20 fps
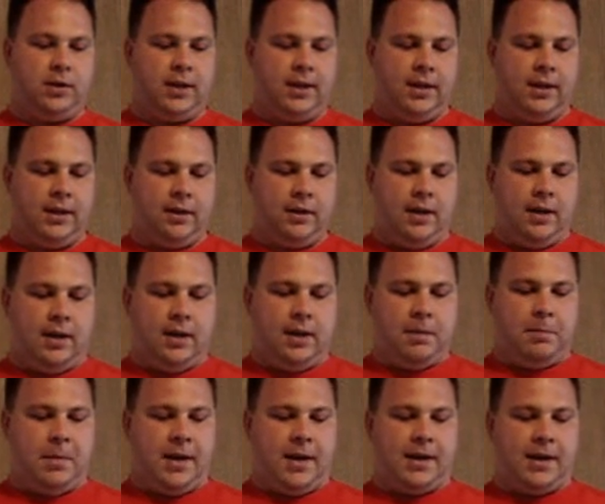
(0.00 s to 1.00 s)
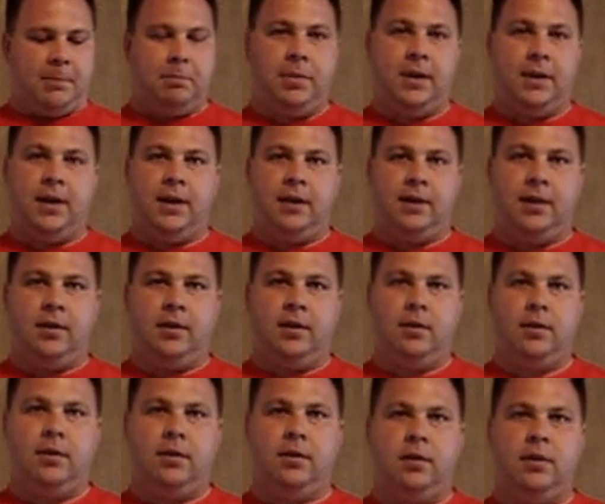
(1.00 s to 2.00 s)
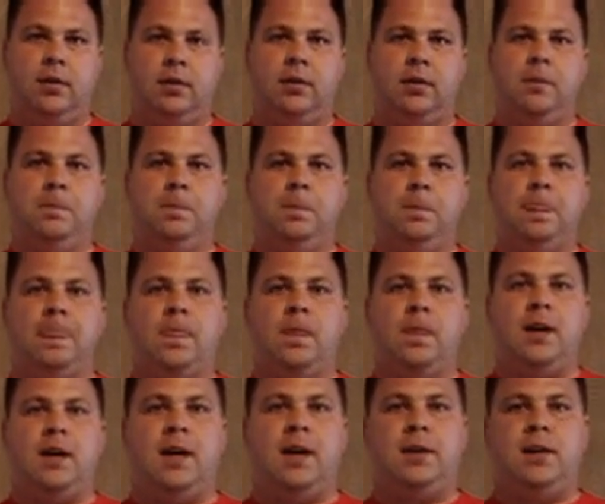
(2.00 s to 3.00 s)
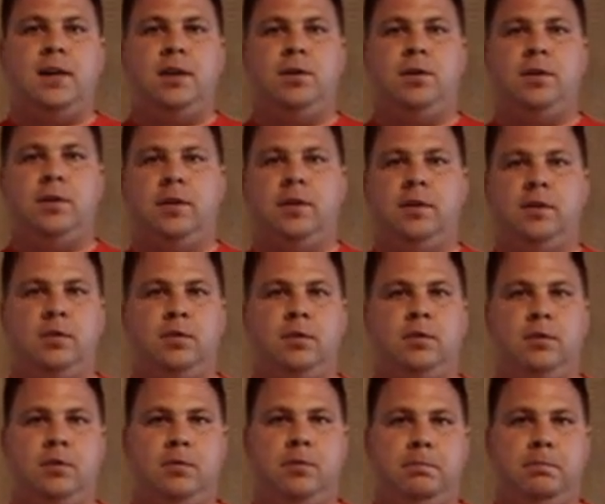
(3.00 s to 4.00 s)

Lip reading: can make a bid, and then you can